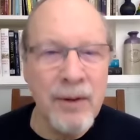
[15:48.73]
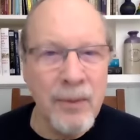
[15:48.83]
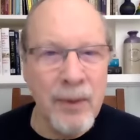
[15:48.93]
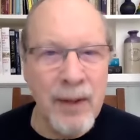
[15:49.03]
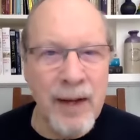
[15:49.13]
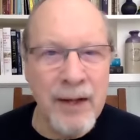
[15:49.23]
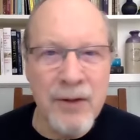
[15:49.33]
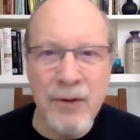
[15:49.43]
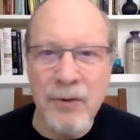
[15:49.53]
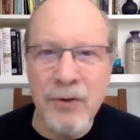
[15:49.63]

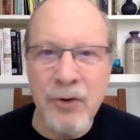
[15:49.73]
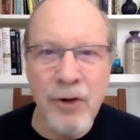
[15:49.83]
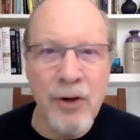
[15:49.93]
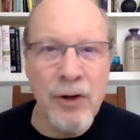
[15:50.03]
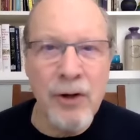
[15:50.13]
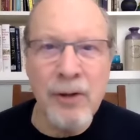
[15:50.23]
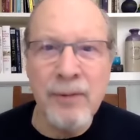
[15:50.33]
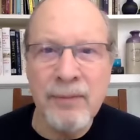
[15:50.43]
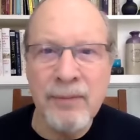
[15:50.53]
relax your jaw,